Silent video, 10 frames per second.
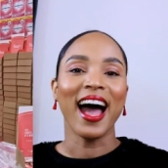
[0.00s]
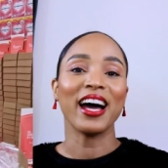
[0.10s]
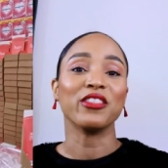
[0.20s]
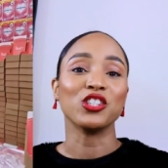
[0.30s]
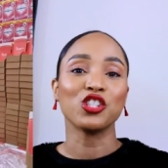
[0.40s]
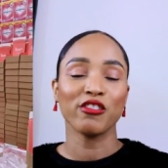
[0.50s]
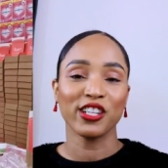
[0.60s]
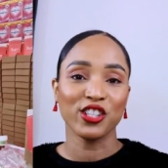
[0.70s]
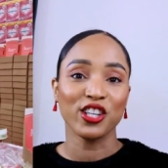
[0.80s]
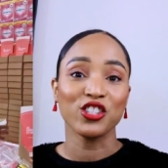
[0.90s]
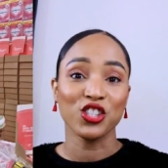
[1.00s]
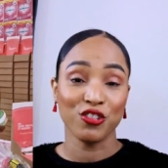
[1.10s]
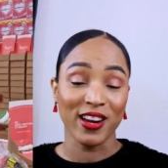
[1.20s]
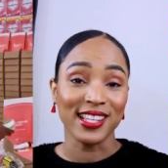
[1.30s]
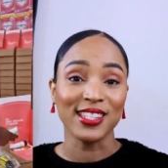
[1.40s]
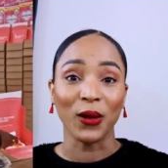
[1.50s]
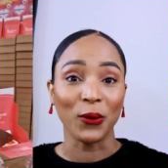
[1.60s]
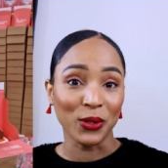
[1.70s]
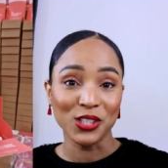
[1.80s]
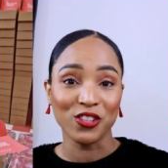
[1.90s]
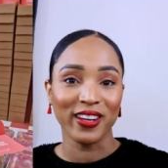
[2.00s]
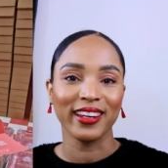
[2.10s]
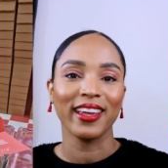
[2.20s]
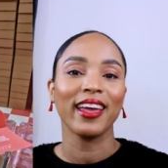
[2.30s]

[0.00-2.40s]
at the Treasure Tress Laundrette